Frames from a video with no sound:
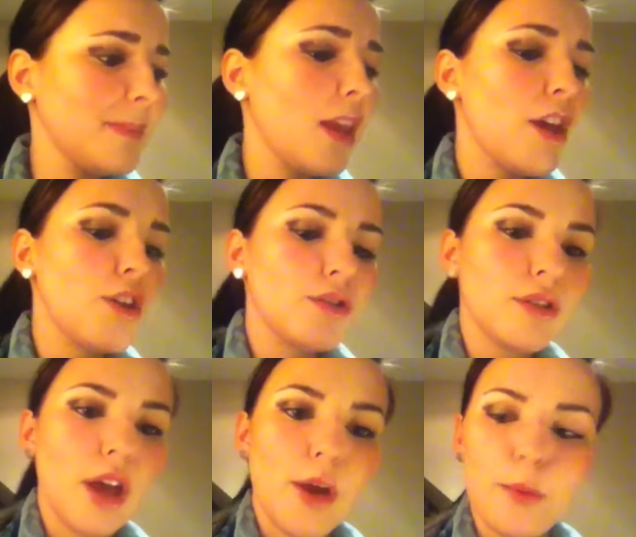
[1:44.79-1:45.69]

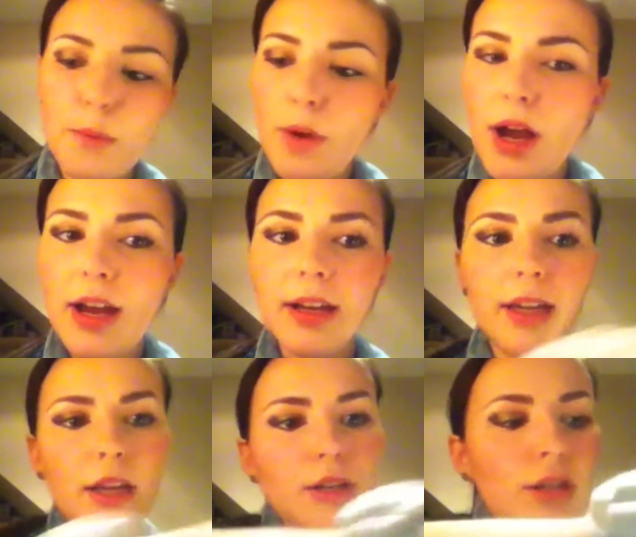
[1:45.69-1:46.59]
So what I
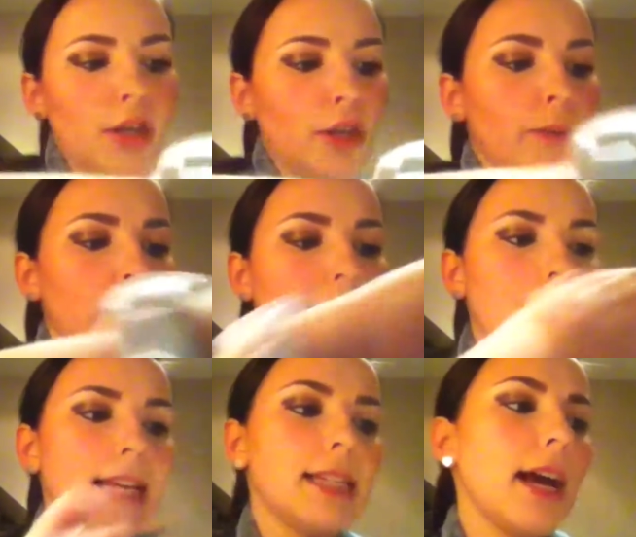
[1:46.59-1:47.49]
do is
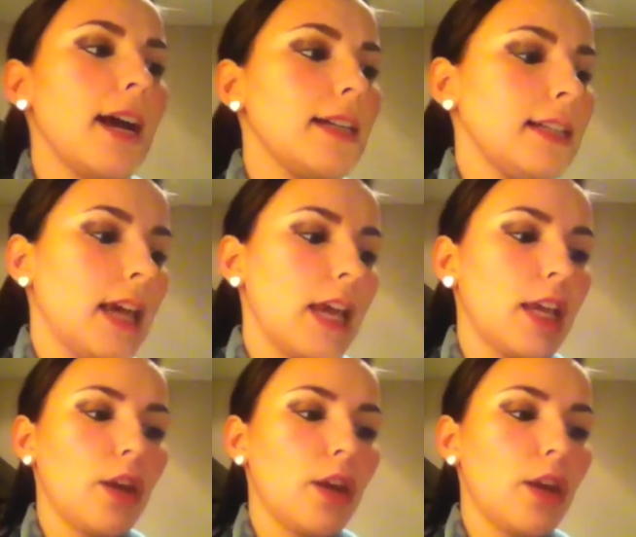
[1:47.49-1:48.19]
I take